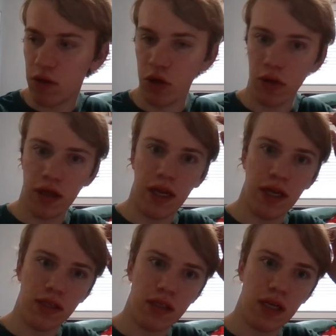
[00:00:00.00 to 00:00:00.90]
using
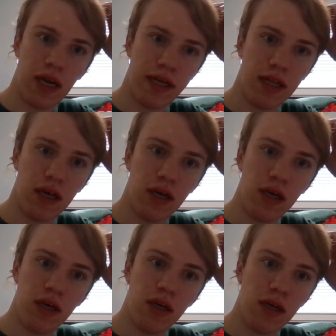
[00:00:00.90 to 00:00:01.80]
it to, like,
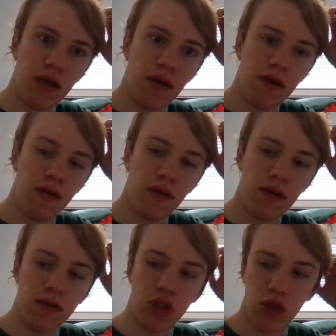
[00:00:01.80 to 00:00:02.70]

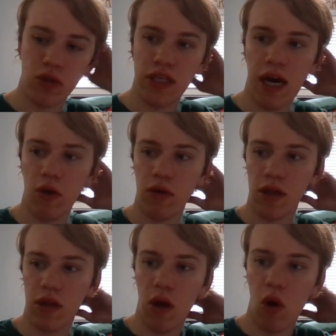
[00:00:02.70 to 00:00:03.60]
shoot down
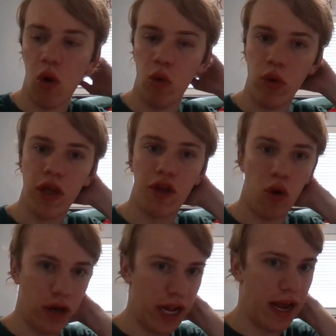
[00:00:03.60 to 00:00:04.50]
old
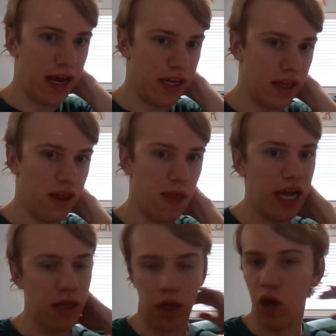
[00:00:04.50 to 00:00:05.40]
soda cans.
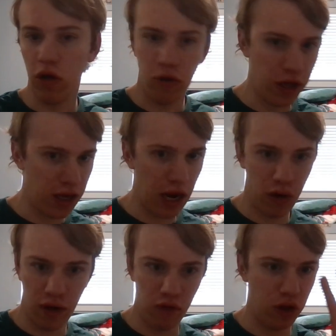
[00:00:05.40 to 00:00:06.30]
That's the only reason I
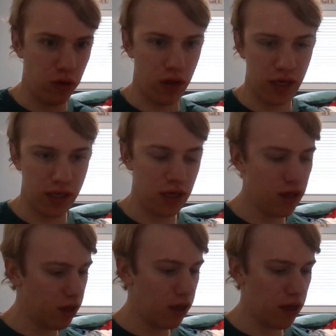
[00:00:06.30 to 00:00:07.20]
would ever use it.
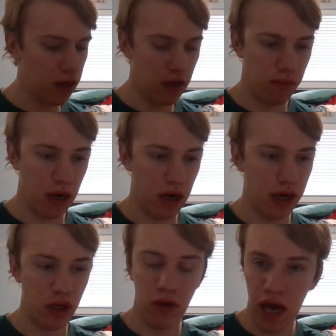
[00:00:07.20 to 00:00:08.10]
But I
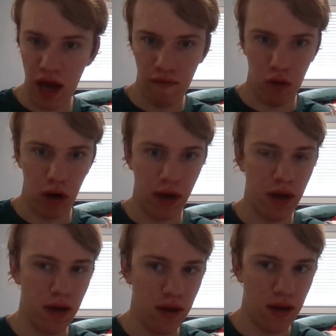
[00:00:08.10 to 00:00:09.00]
do have
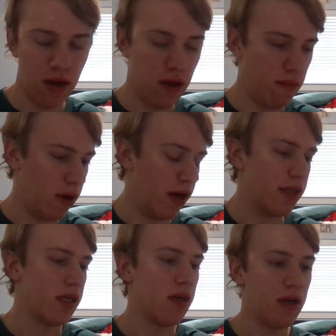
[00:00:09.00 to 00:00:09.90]
one,
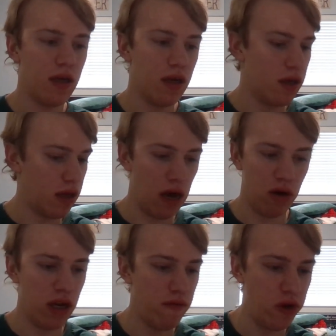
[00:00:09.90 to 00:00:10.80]
but I
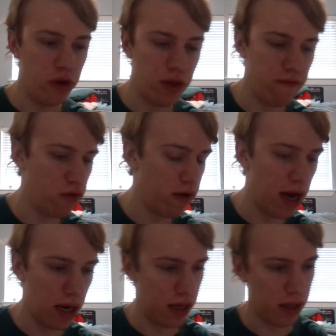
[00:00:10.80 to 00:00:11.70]
would never use it for
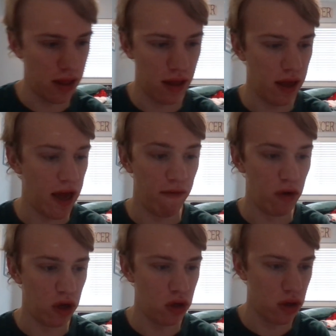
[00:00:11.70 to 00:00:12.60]
violence.
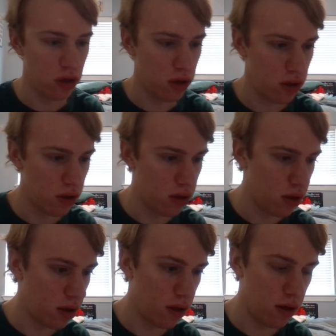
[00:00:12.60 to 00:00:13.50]
Ever.
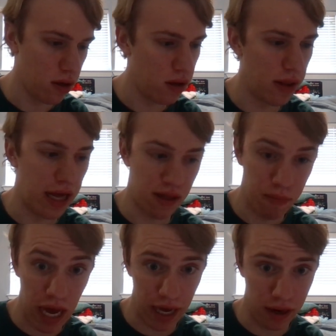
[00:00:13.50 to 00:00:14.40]
That's
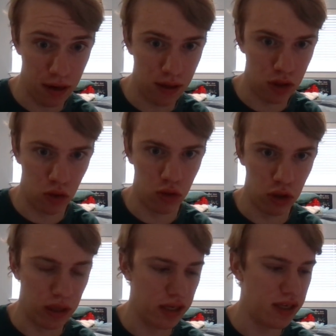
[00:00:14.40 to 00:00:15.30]
bad. Don't
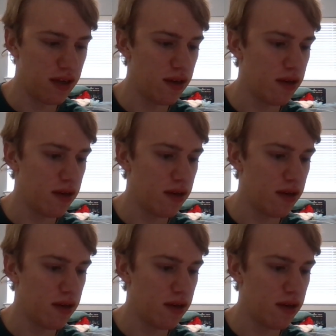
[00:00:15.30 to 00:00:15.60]
do it.